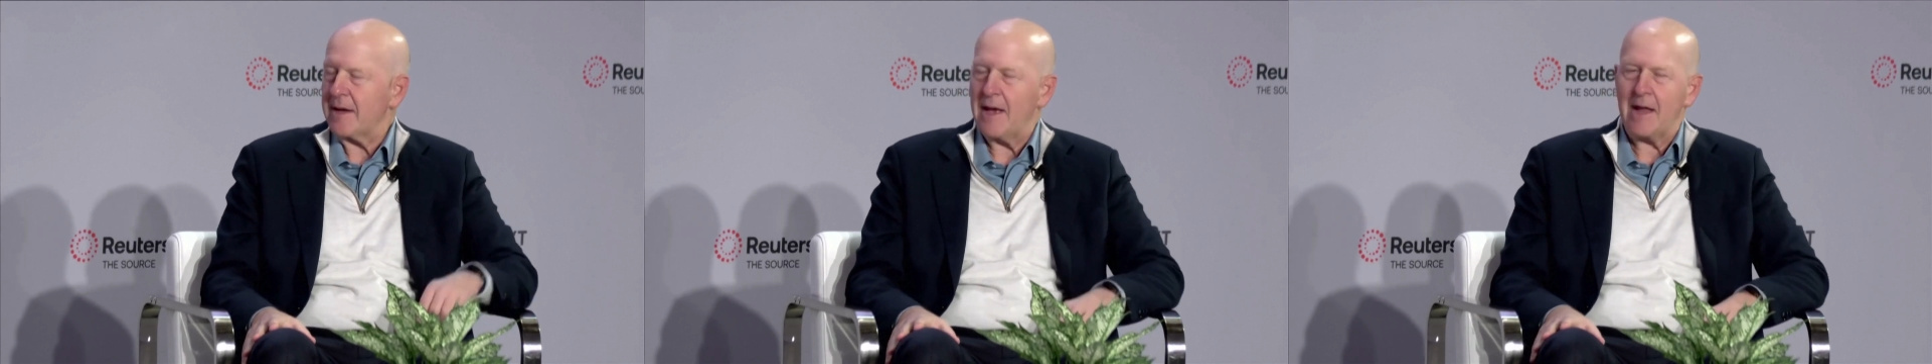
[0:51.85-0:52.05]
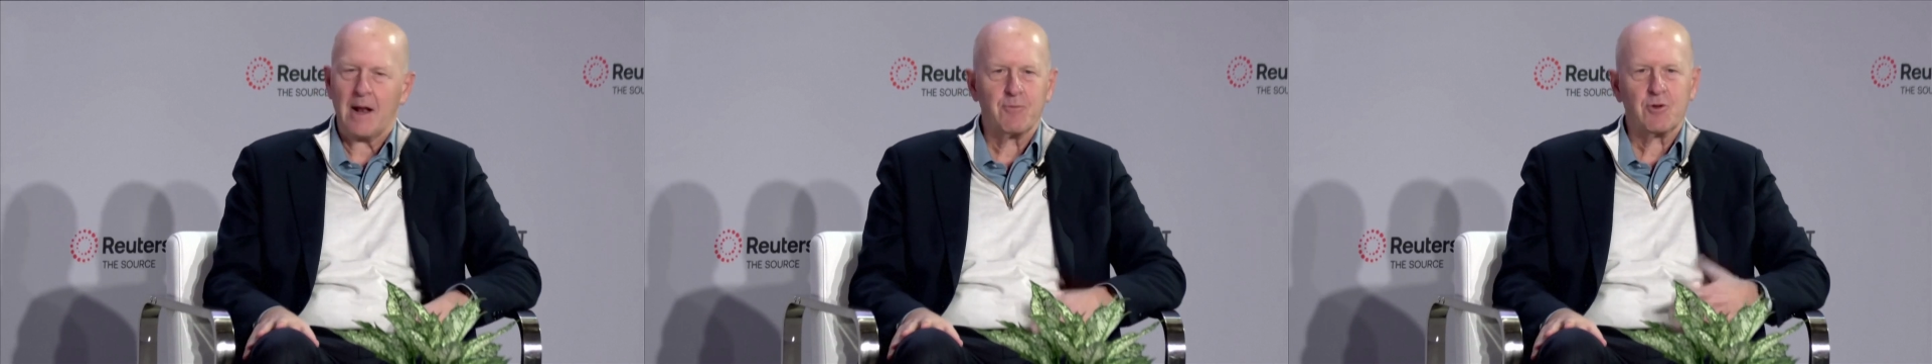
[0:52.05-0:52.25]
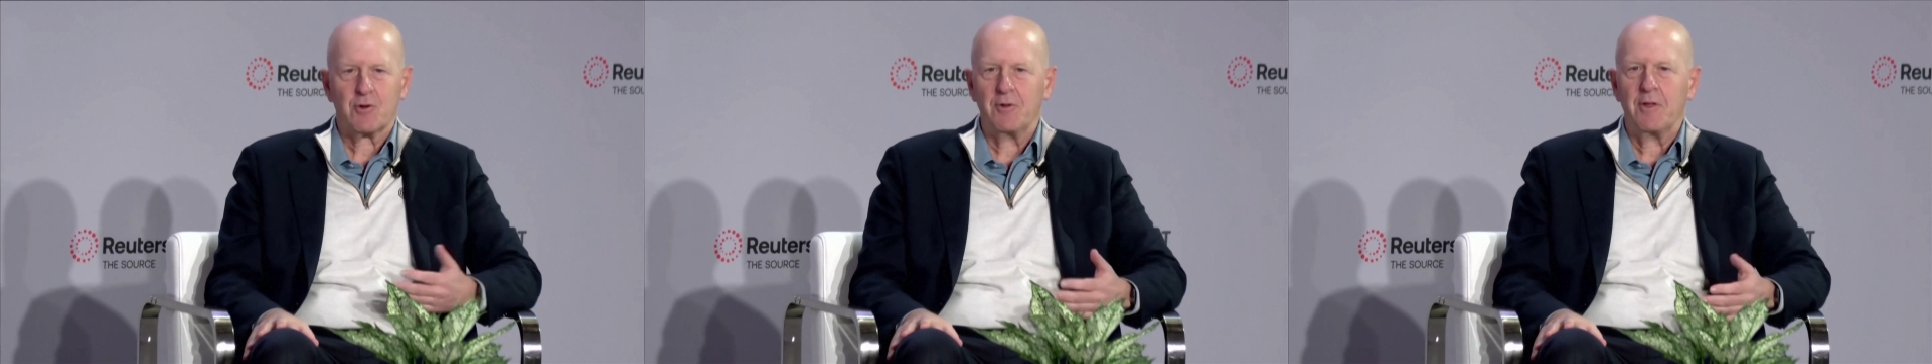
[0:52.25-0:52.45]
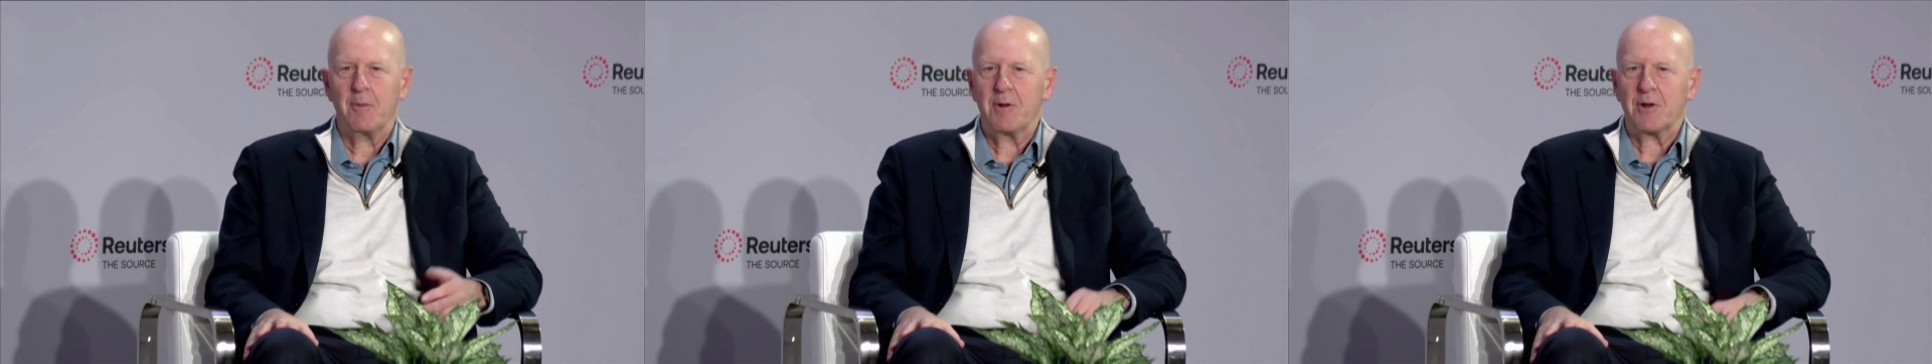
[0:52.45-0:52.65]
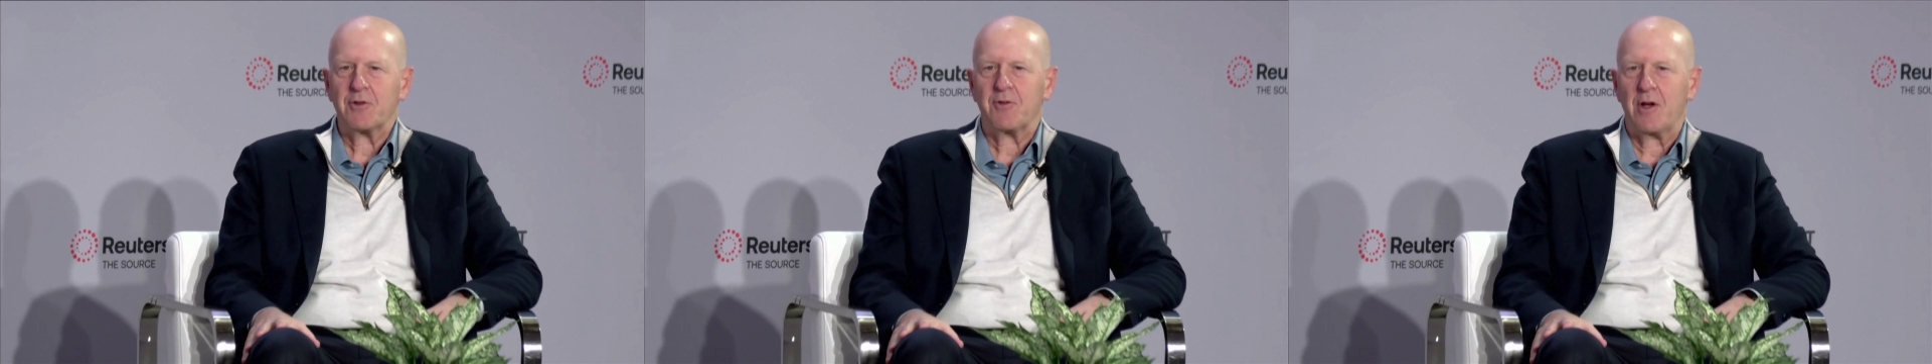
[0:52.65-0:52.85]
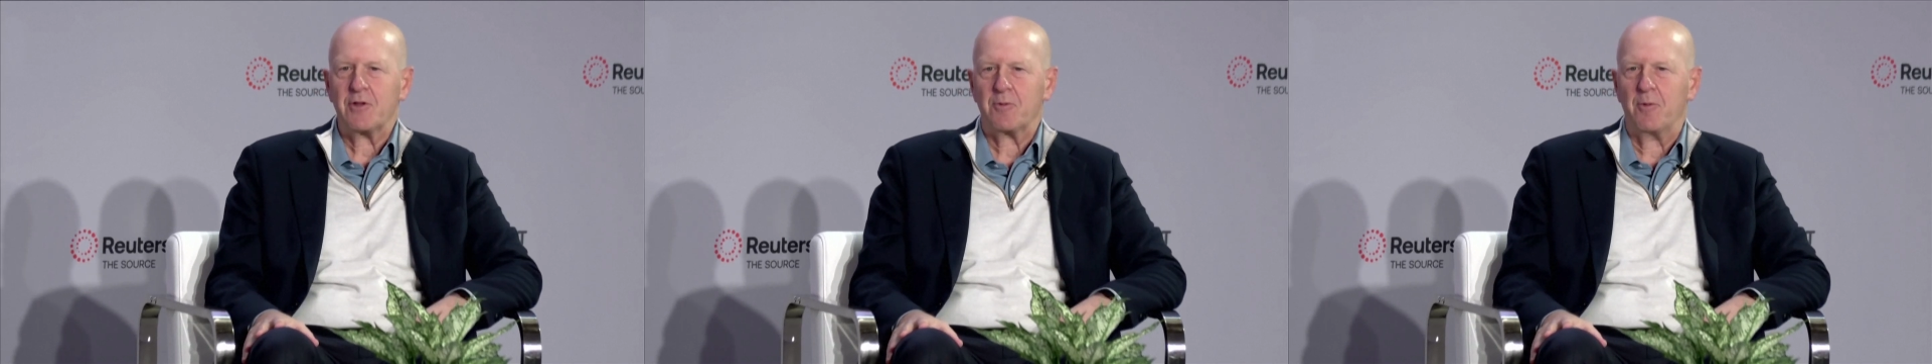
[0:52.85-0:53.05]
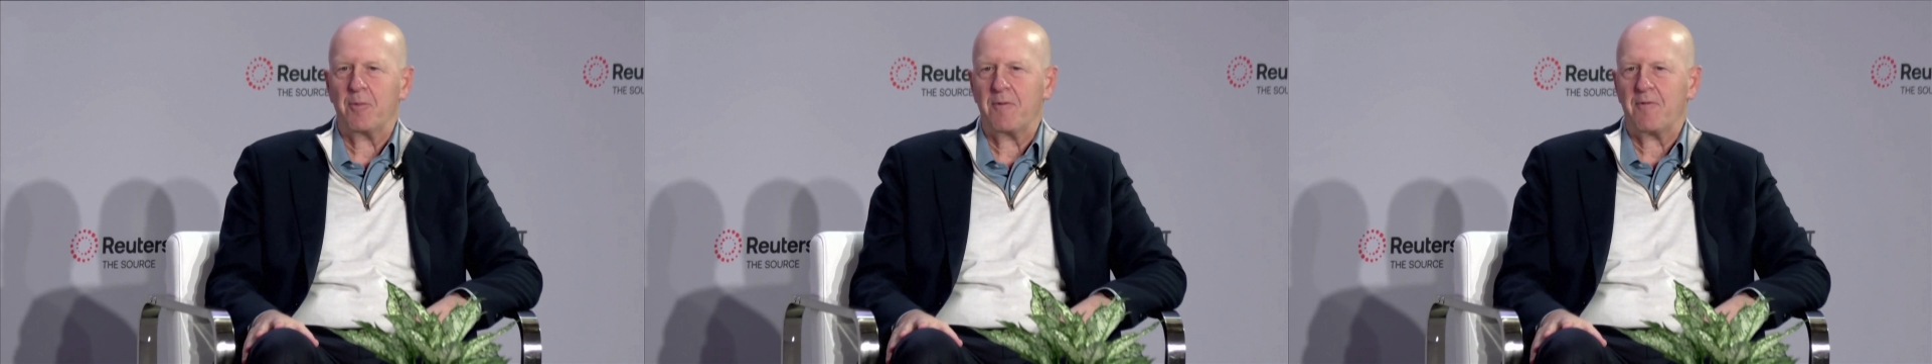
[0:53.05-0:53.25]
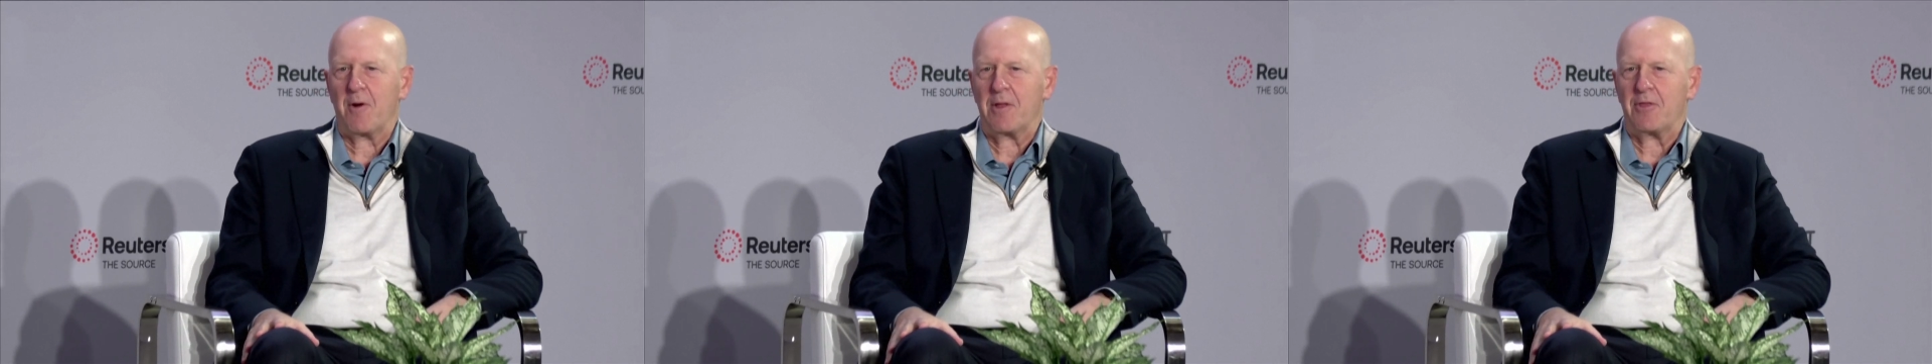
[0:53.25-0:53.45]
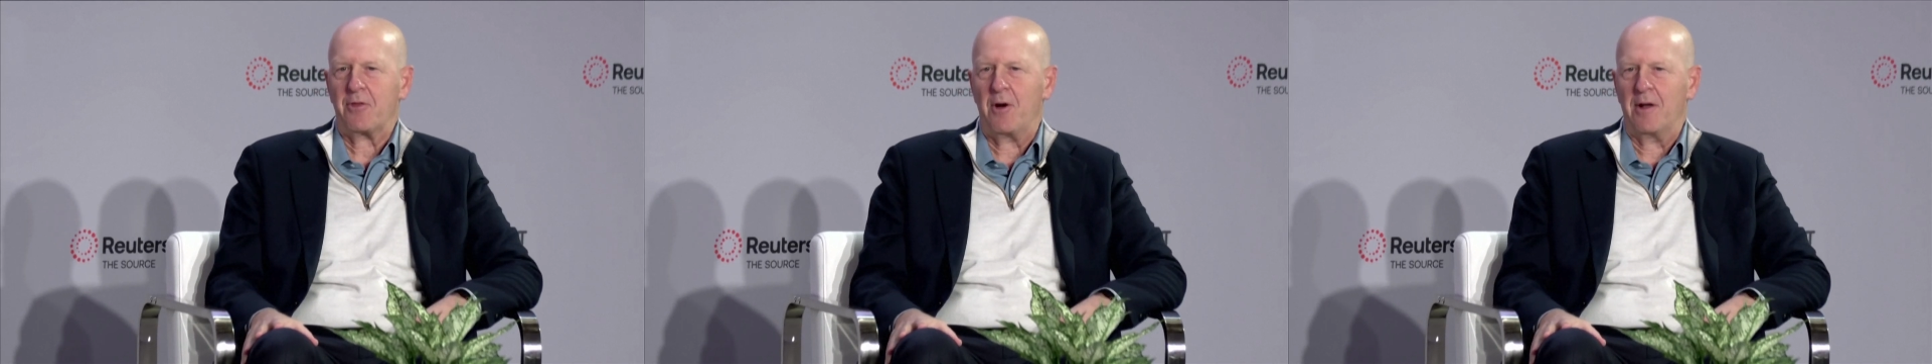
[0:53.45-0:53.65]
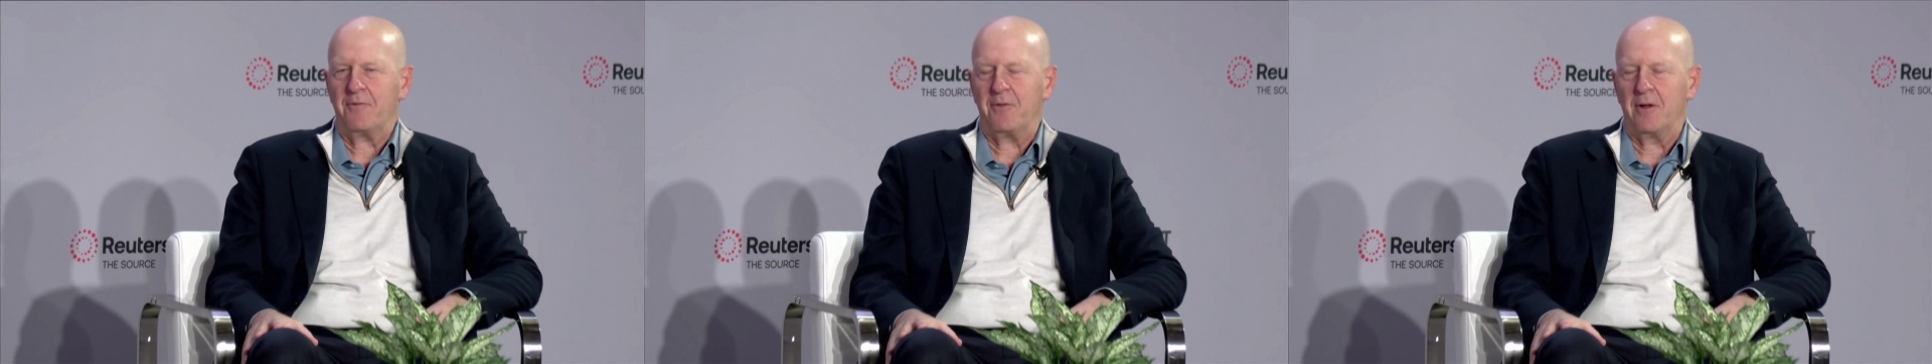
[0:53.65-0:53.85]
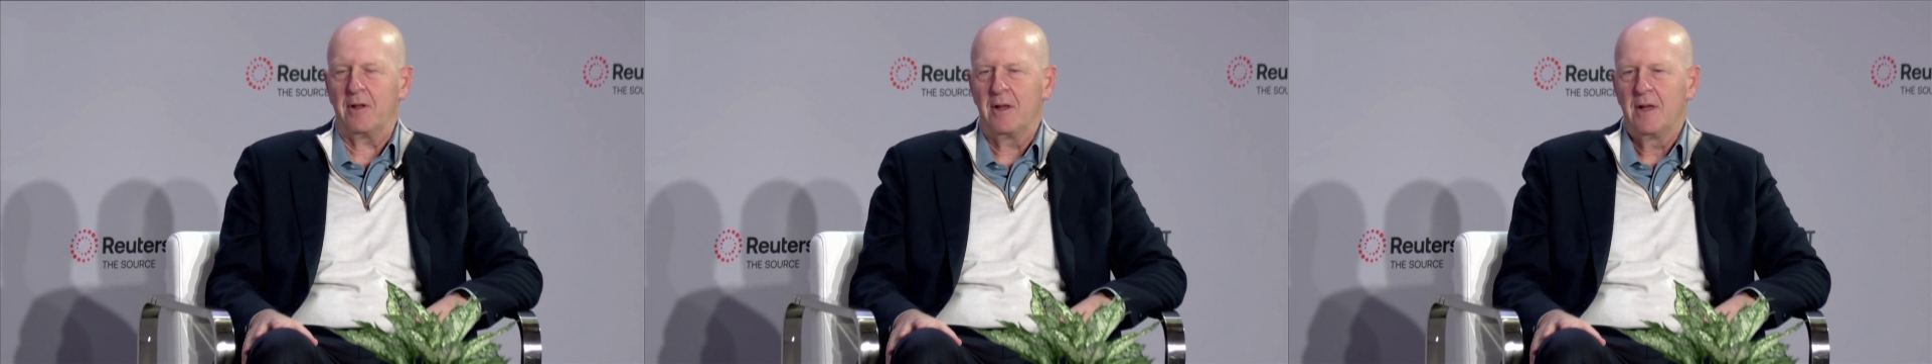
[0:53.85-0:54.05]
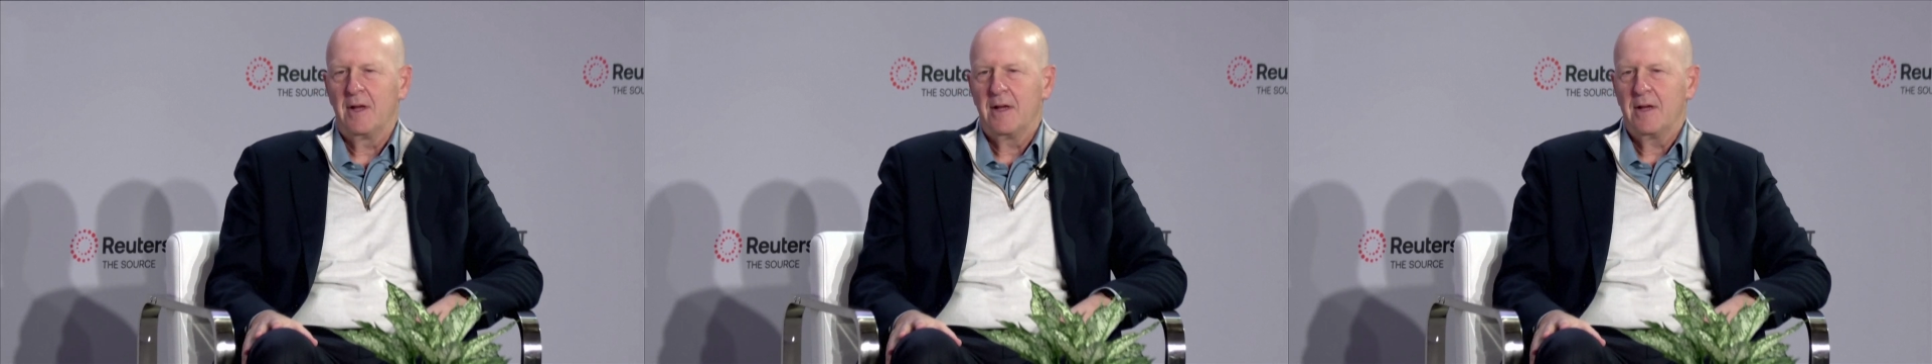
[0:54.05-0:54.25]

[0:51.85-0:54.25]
And I'm sure the administration will be very thoughtful